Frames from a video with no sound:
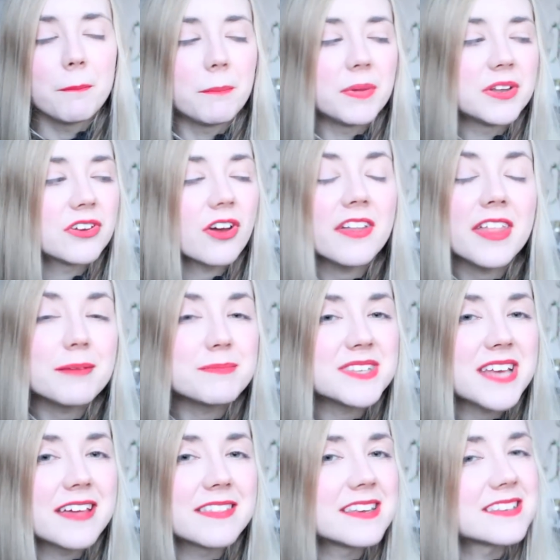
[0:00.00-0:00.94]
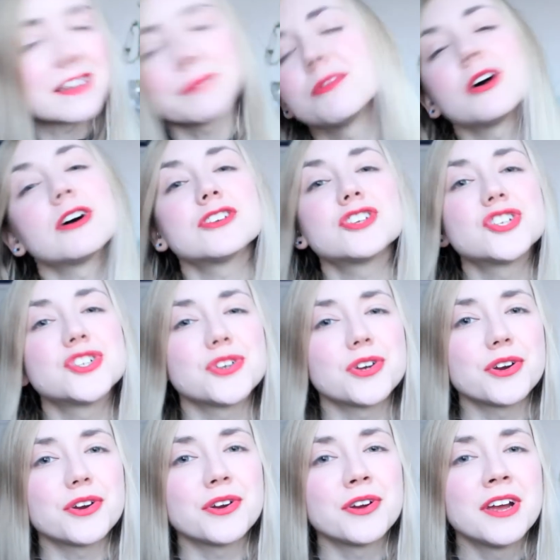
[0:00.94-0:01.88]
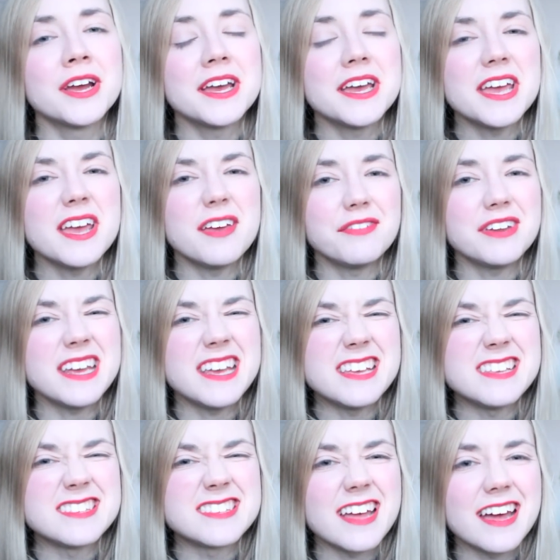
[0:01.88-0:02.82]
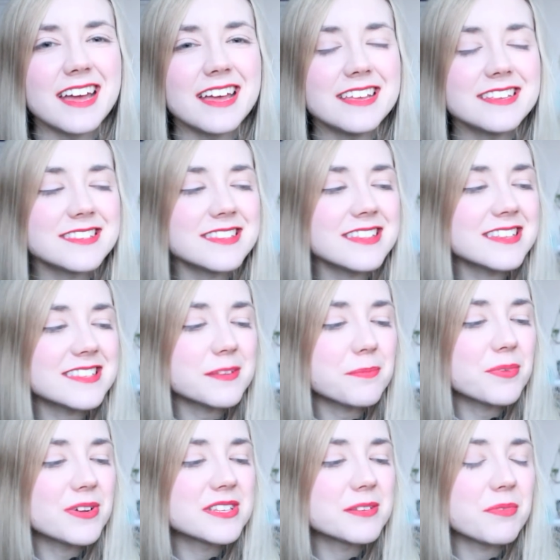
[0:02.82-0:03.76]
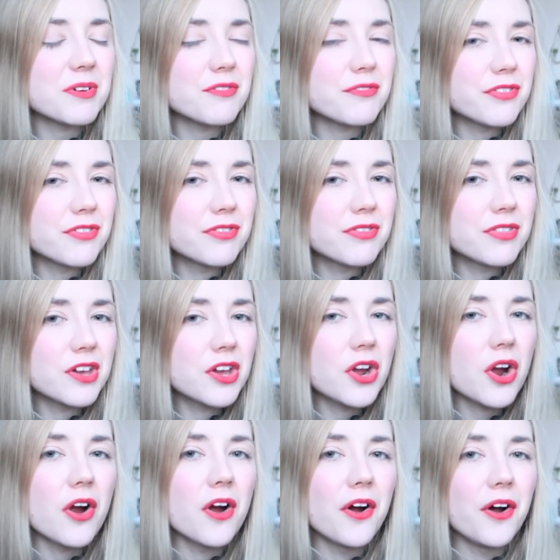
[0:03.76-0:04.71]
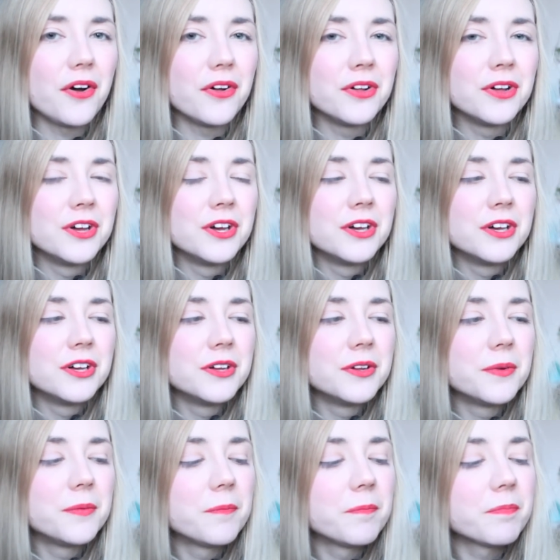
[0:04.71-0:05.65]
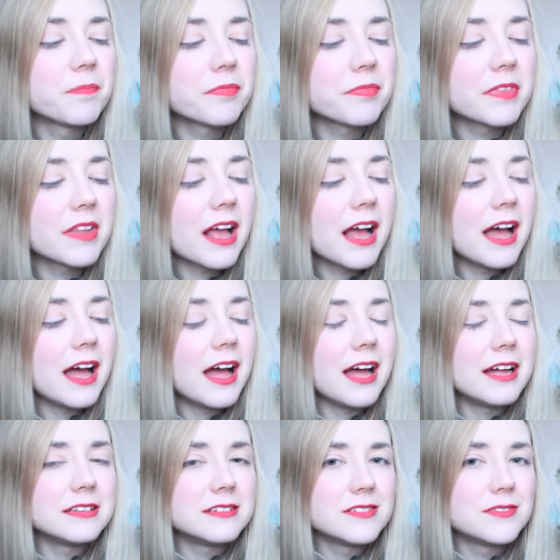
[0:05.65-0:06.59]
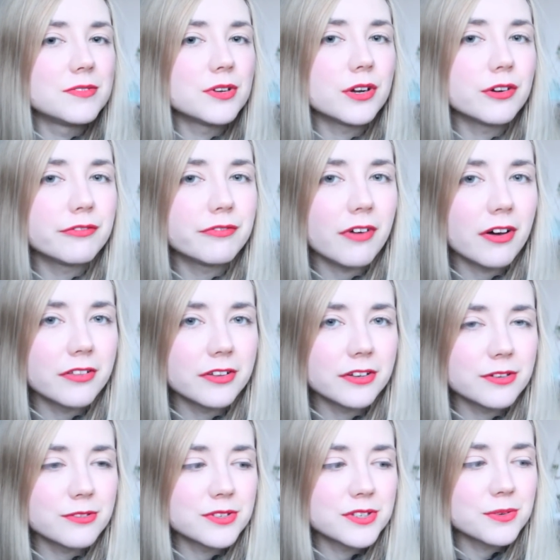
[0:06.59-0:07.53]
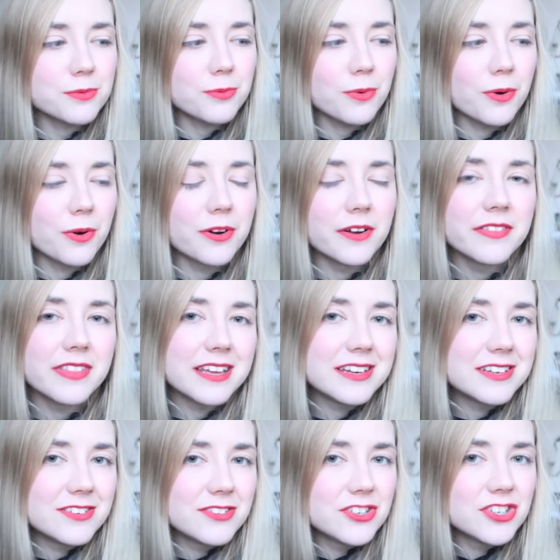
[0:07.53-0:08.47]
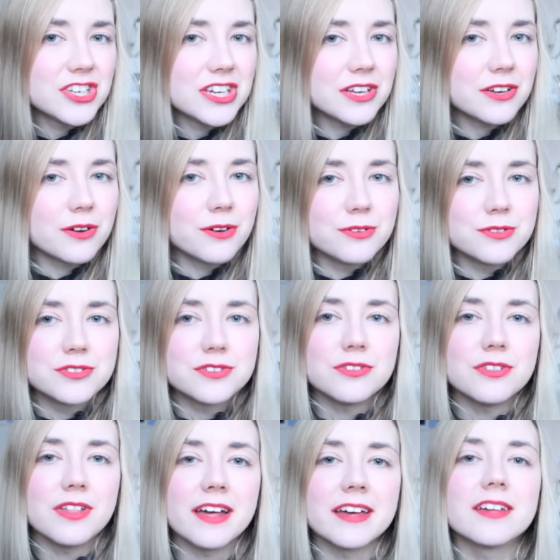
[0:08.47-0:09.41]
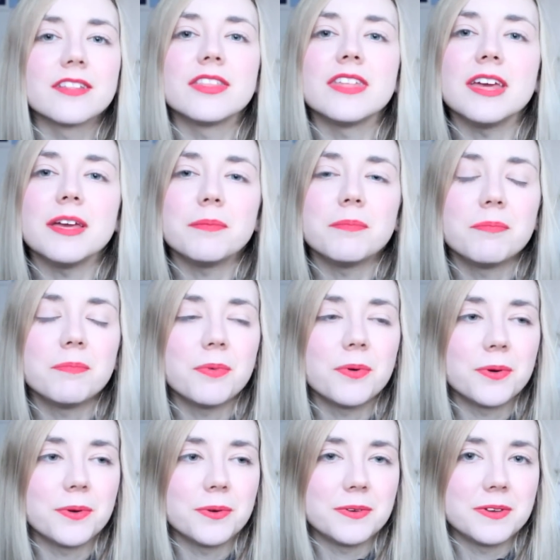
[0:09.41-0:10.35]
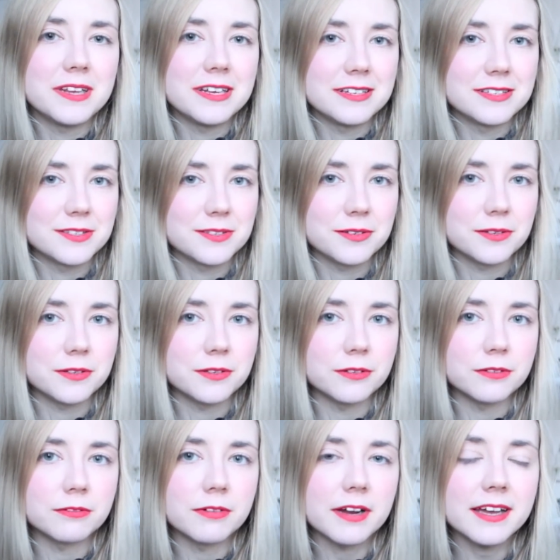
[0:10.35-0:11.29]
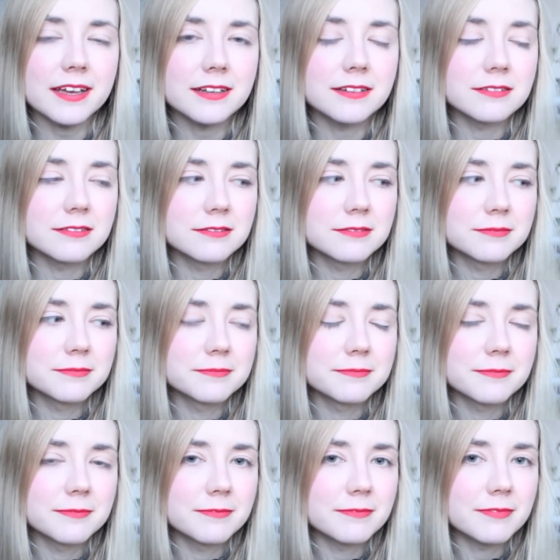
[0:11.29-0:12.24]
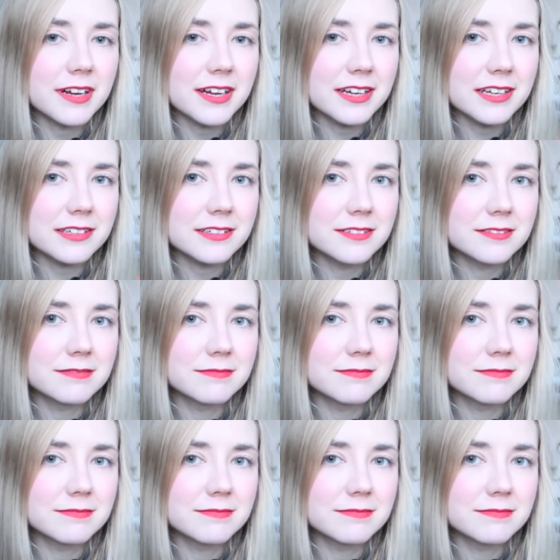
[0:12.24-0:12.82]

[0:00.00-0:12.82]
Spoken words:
But now that I'm saying this, I'm not sure if it is that. Isn't this the principle of the girl and her father goes to war and then she goes to like the boarding school, right? Right?